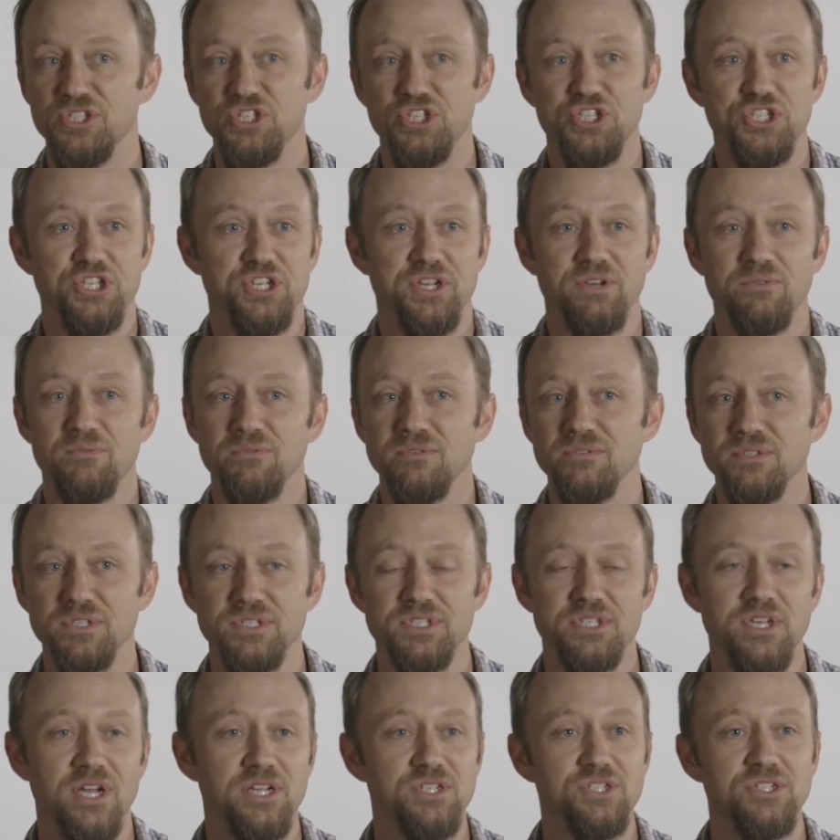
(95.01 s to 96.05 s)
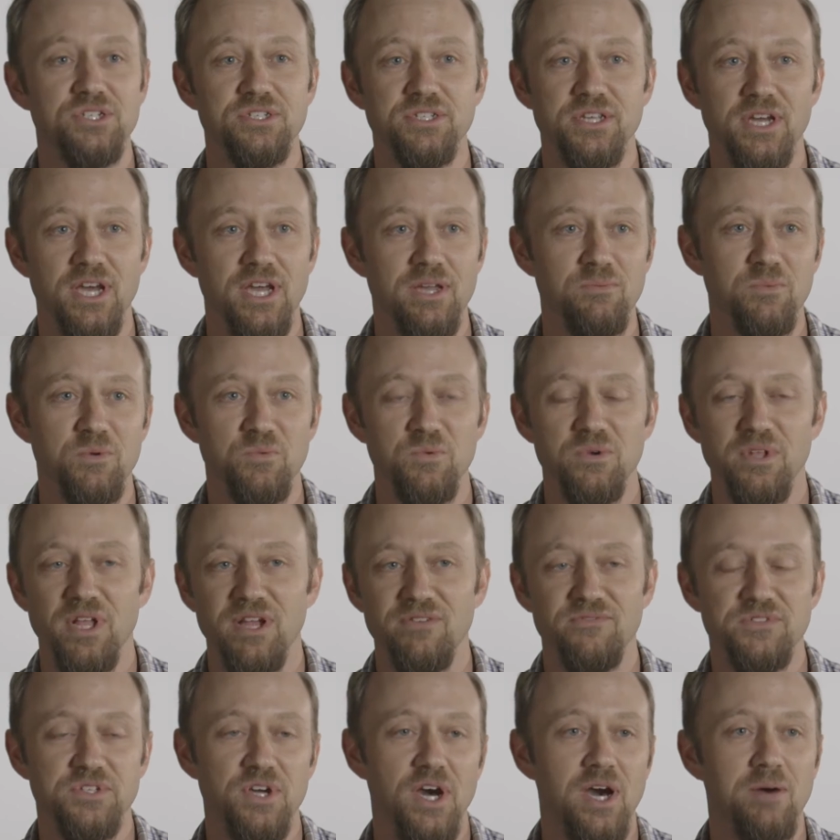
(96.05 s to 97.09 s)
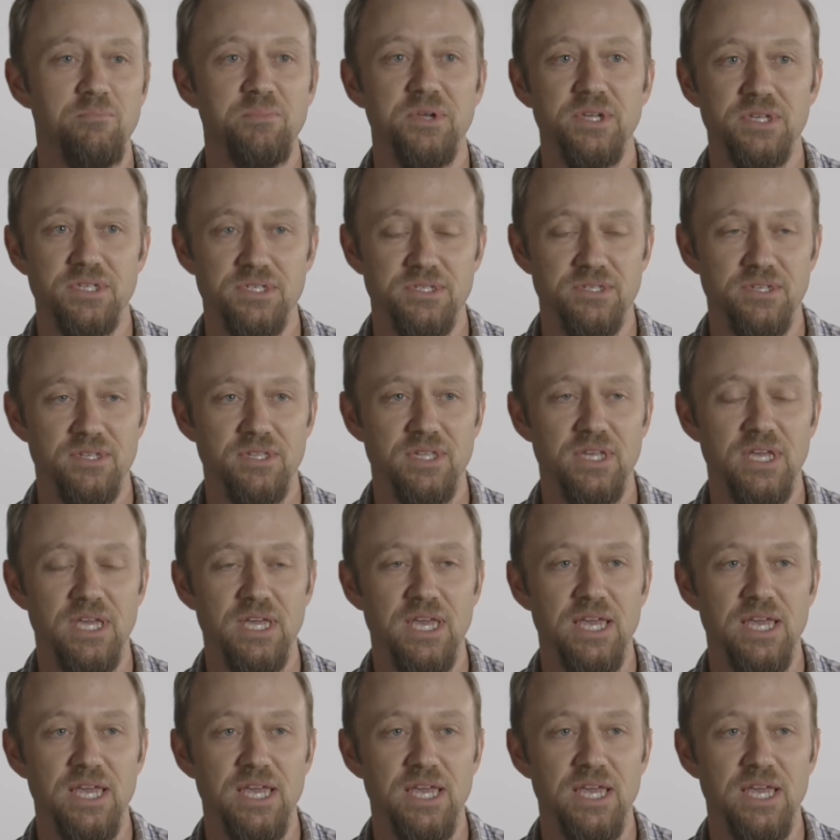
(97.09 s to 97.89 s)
general discussion time and we'll have topics and